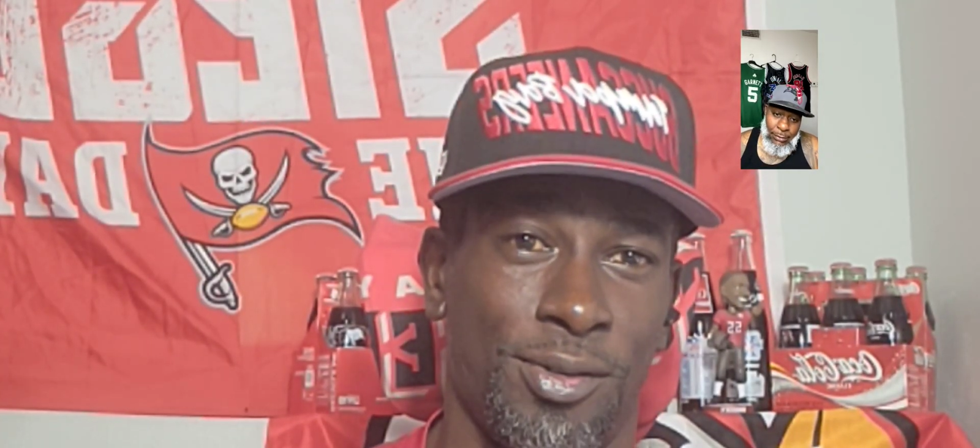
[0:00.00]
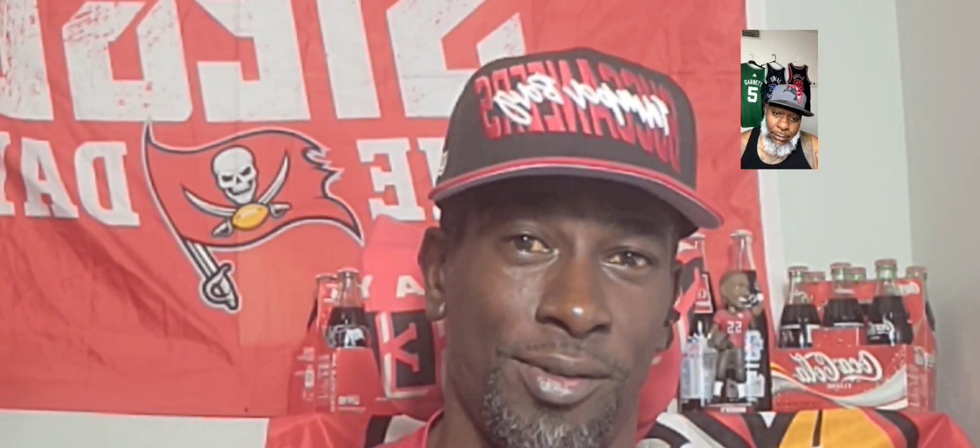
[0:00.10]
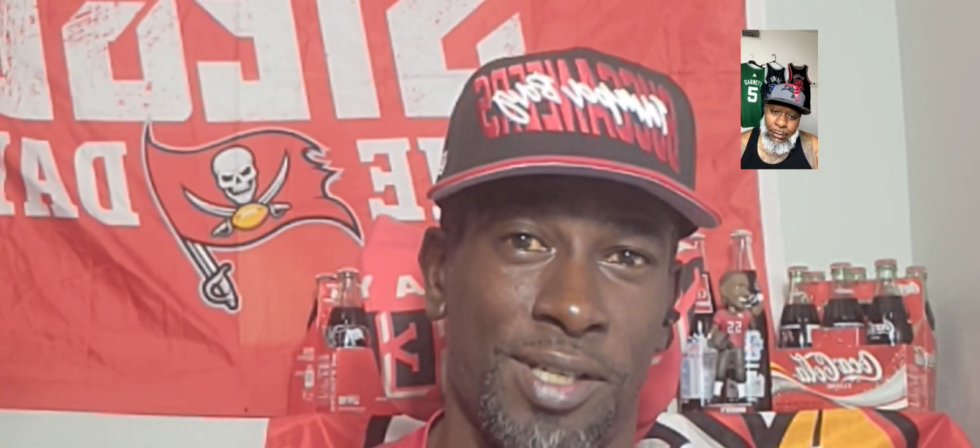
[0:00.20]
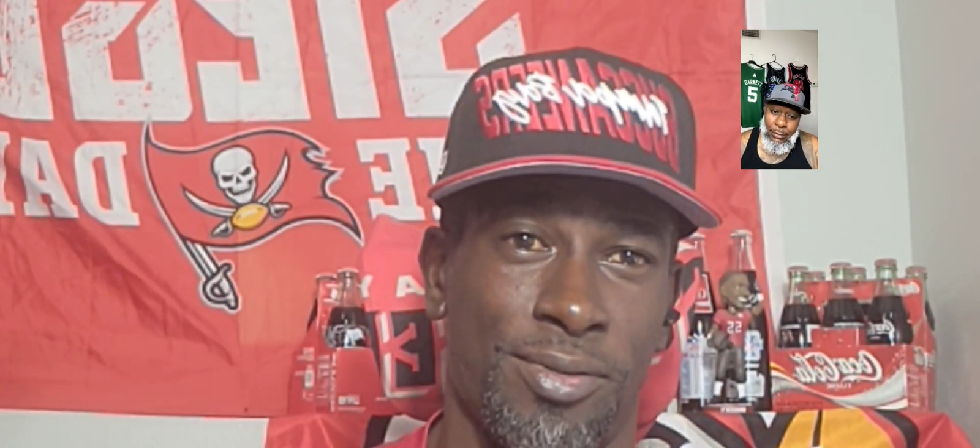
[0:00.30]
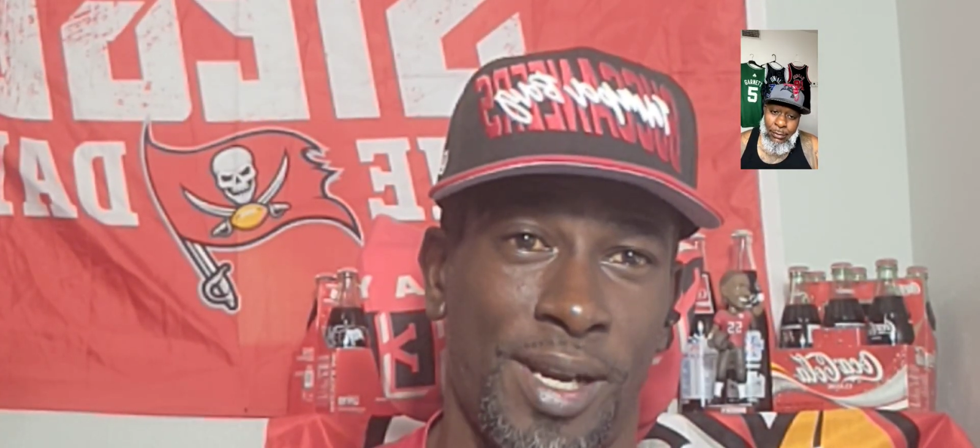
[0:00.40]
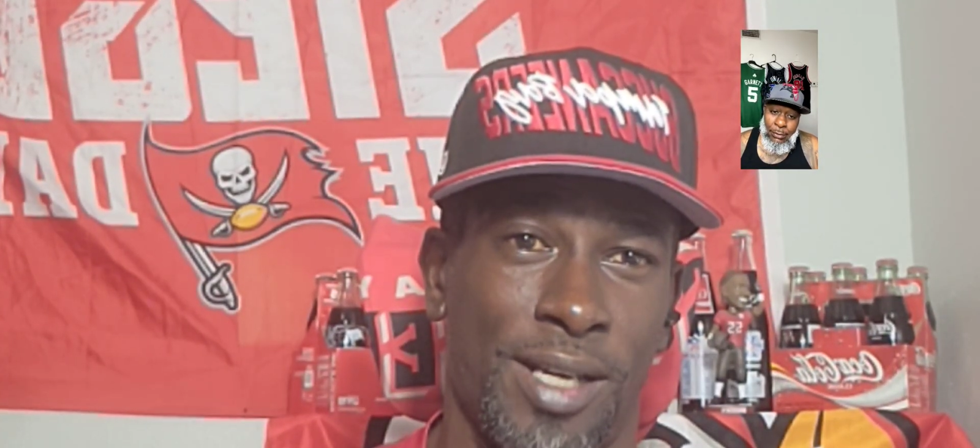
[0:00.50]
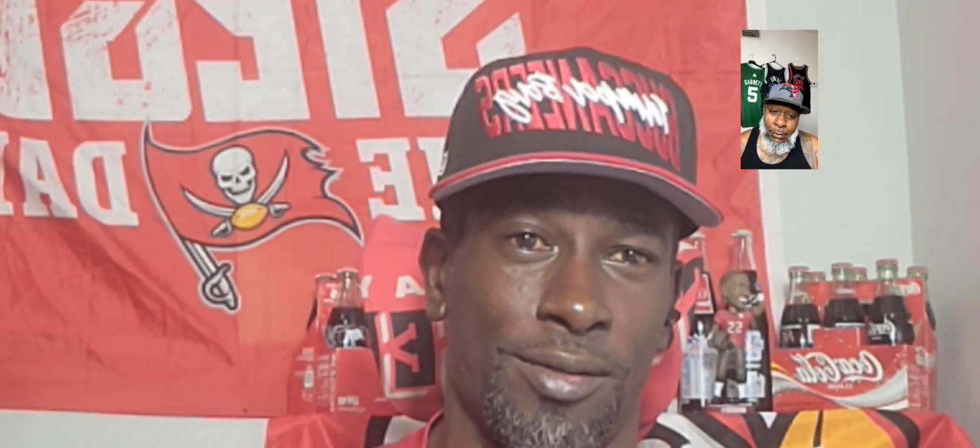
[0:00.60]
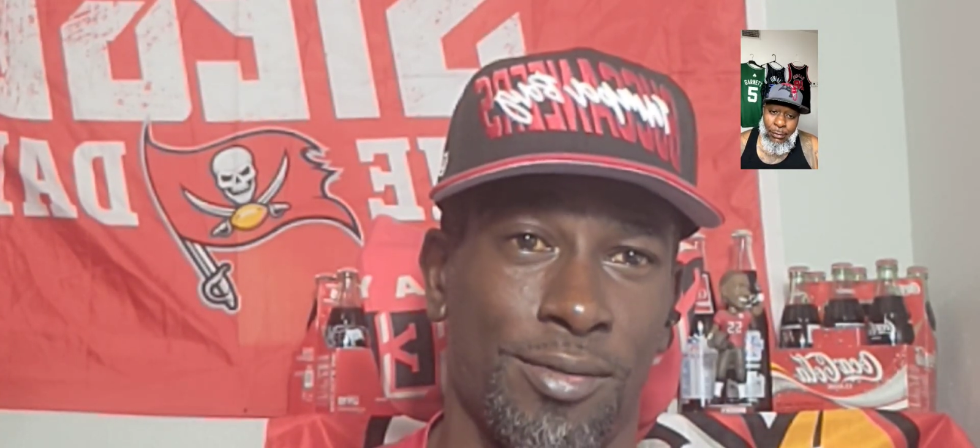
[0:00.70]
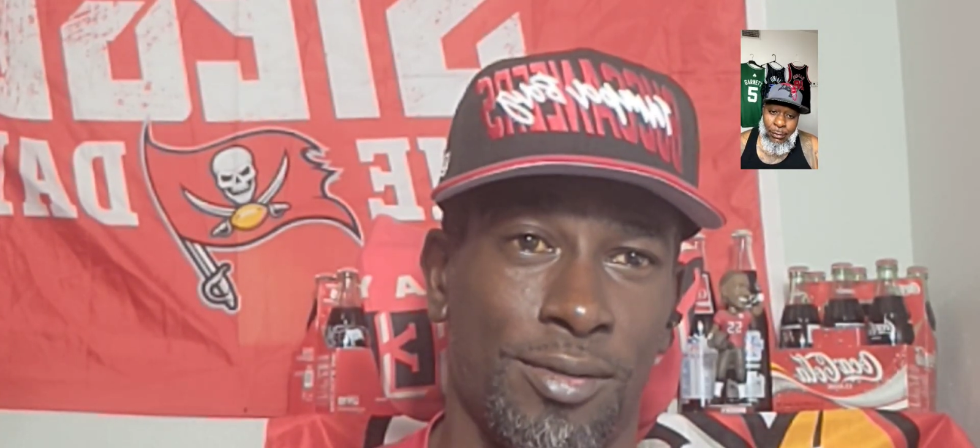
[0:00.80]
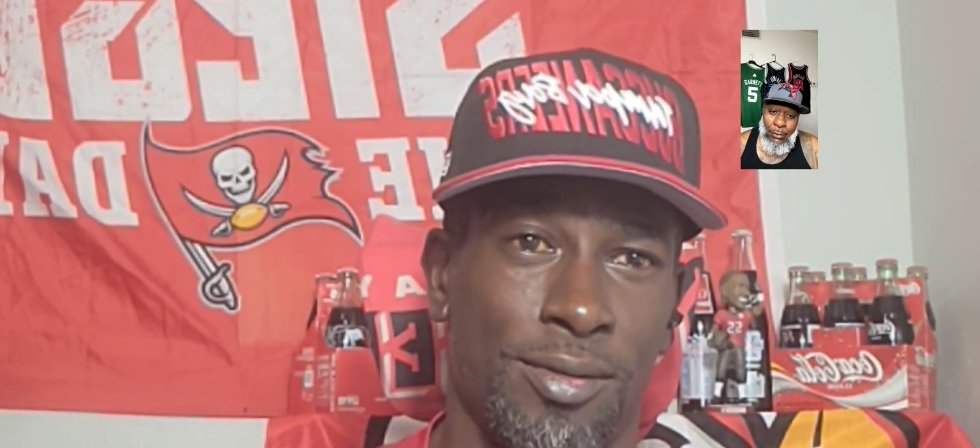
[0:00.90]
Julius
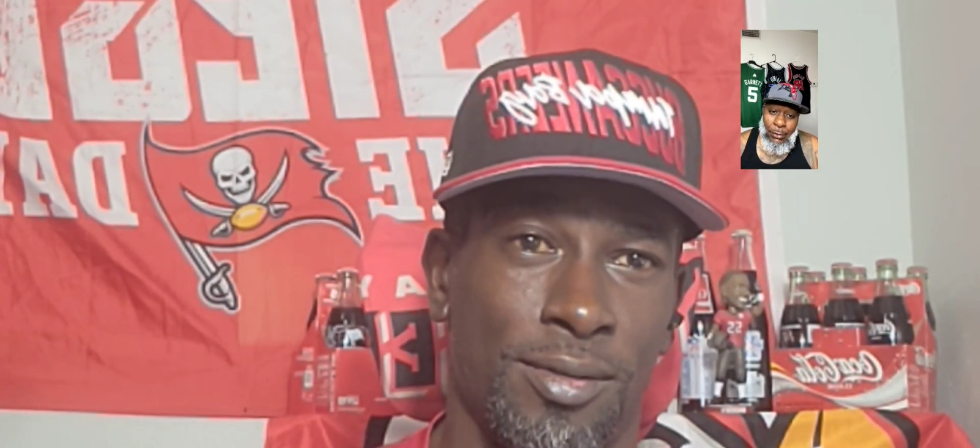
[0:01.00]
Randle.